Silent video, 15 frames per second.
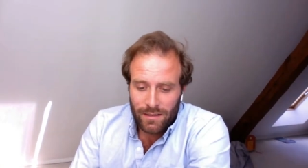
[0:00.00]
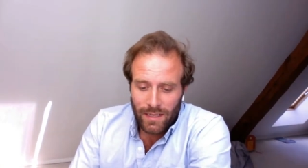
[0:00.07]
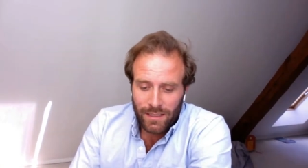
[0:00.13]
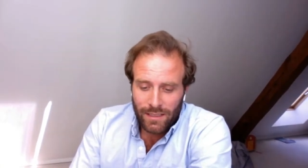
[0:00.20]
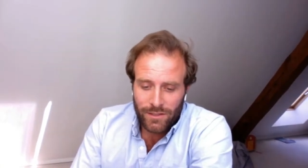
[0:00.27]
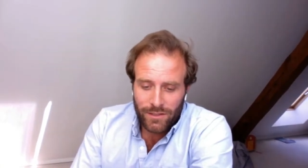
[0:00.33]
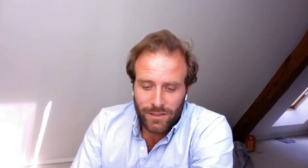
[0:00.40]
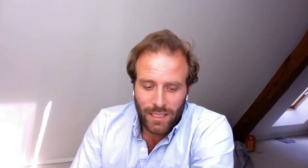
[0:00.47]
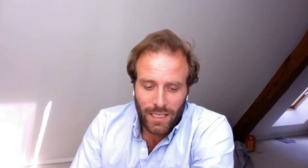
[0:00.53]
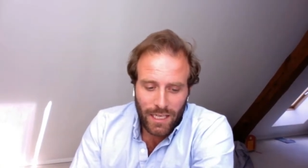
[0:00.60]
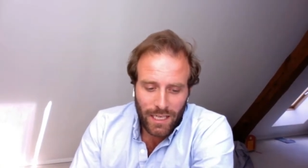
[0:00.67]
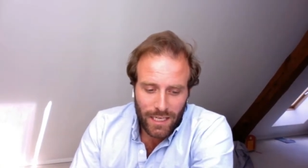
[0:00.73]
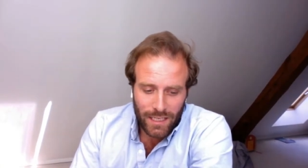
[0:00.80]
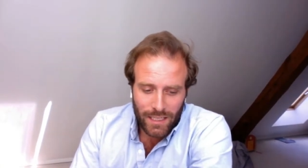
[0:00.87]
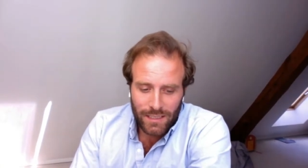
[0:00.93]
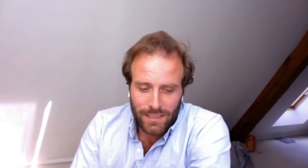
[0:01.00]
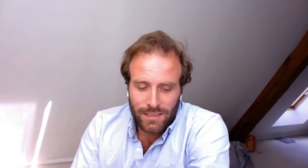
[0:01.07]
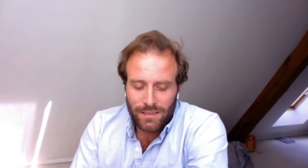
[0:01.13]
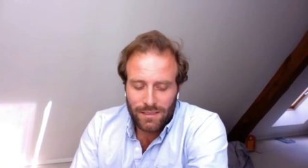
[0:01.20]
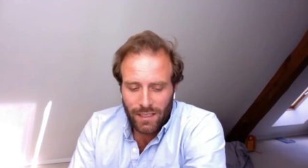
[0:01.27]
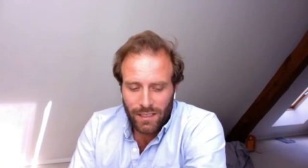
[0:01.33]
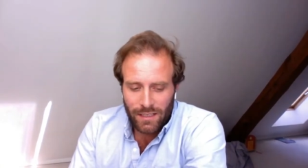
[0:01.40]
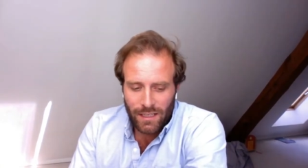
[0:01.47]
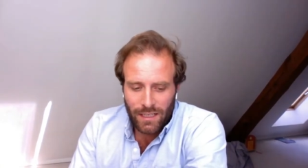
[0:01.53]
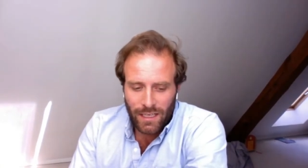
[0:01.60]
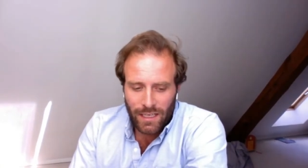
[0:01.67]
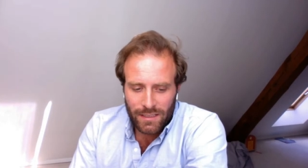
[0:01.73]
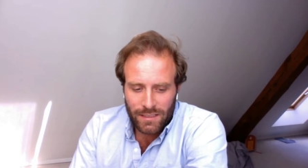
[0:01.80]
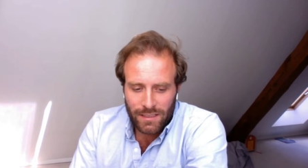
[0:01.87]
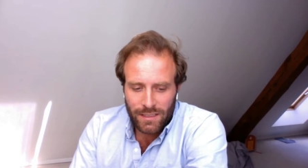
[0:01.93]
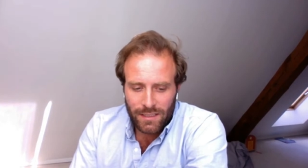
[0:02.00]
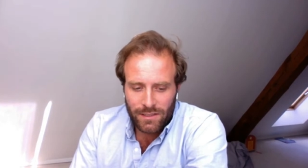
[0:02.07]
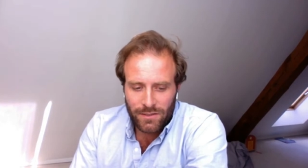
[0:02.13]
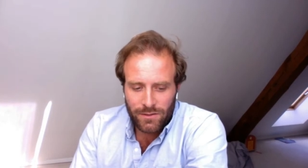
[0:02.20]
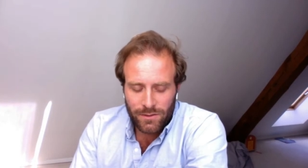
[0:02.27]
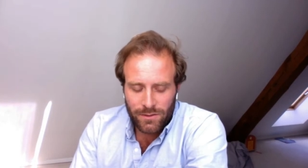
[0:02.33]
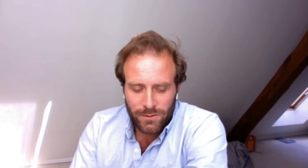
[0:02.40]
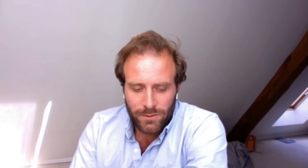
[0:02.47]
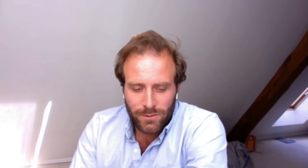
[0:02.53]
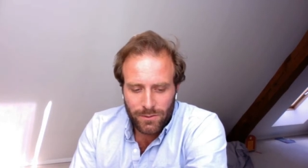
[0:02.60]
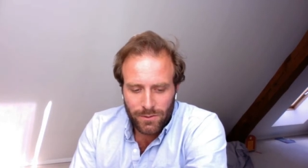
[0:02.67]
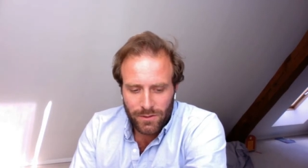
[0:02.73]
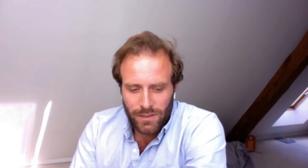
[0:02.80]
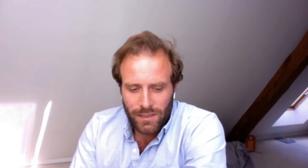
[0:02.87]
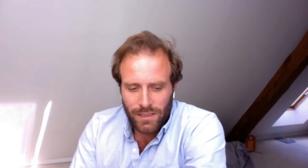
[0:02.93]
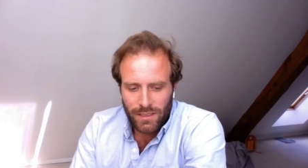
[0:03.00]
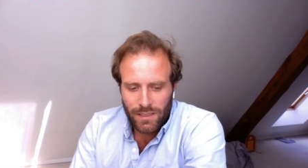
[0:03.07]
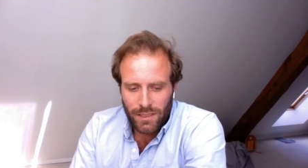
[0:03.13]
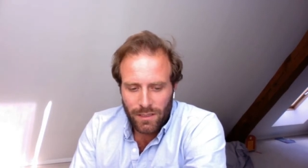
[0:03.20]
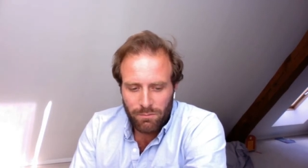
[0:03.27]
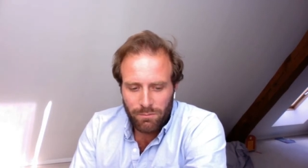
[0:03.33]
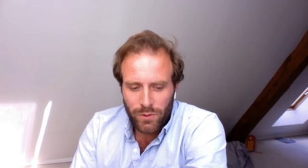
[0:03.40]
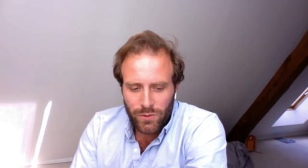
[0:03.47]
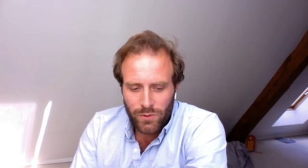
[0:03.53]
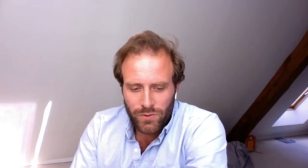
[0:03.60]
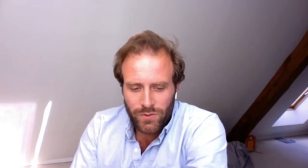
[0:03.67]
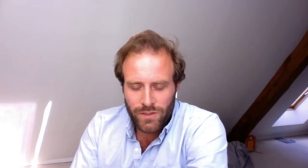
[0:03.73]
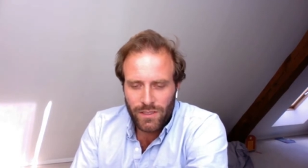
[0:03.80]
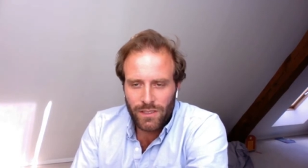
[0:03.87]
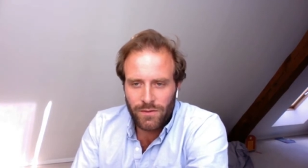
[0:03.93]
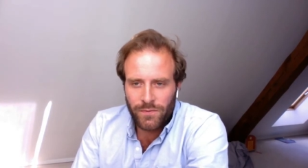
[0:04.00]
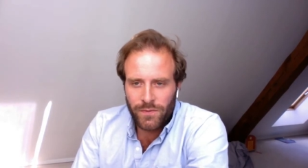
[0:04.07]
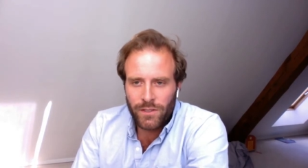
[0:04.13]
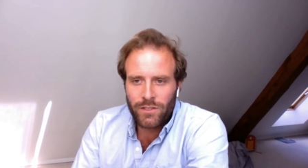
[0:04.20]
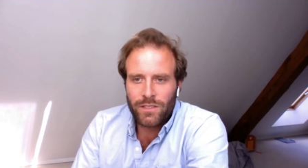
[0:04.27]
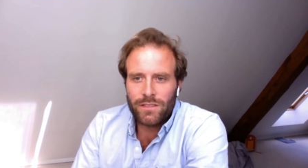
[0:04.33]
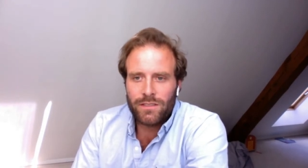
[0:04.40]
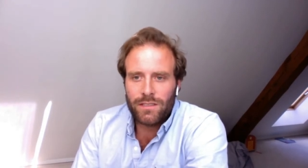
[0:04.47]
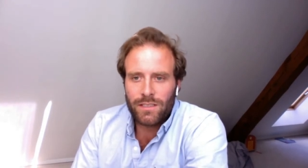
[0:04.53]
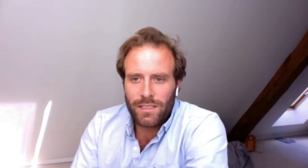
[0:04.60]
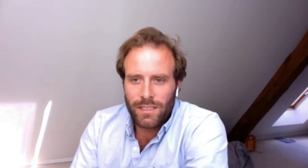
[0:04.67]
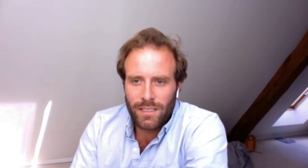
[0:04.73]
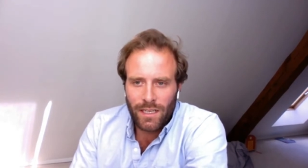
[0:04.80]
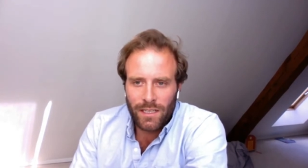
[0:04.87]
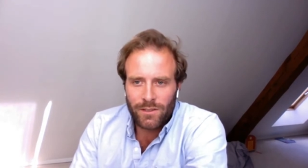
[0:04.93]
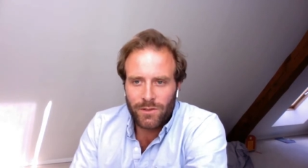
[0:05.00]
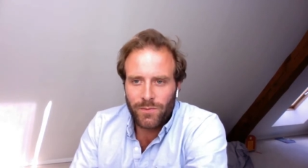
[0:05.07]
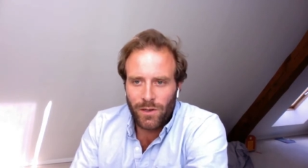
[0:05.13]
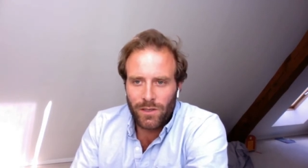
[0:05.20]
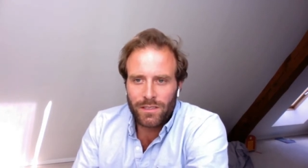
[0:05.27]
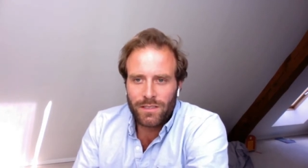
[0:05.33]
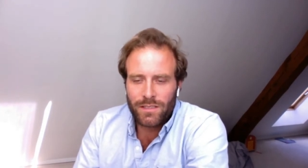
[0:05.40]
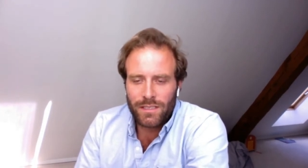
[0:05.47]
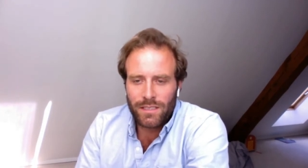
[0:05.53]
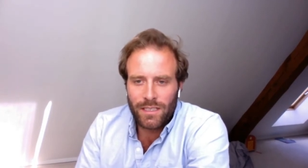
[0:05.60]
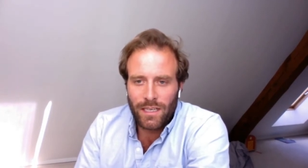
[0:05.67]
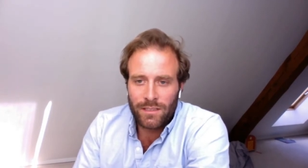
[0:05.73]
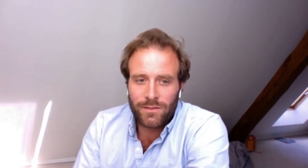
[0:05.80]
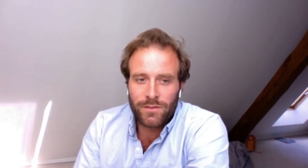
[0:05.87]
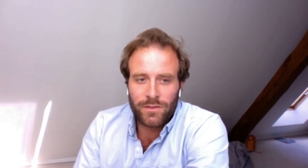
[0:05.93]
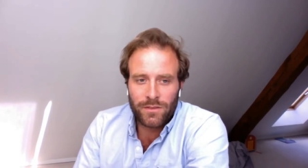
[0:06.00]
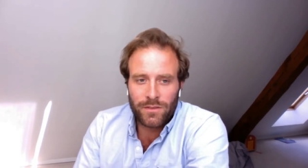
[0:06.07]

is actually the idea to boost efficiency and quality and